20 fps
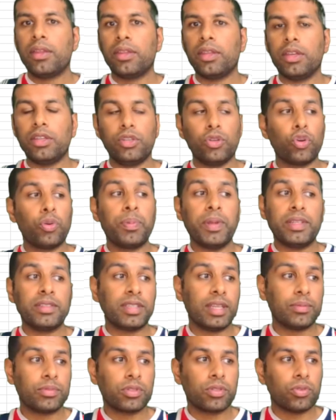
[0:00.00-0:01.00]
the European
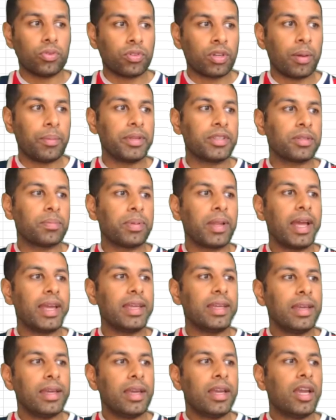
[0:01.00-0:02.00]
teams to sort of come into
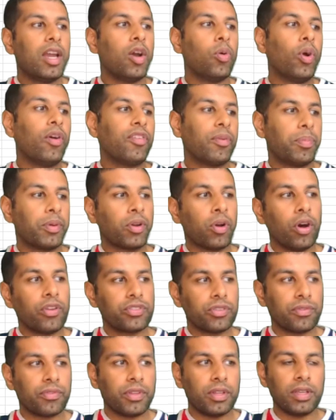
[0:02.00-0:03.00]
play. However,
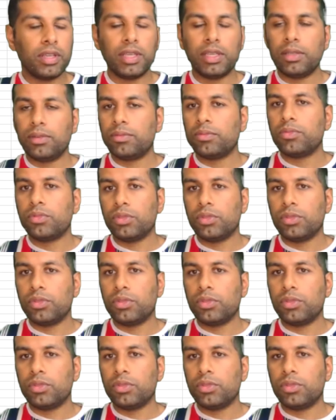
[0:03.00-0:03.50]
because of the,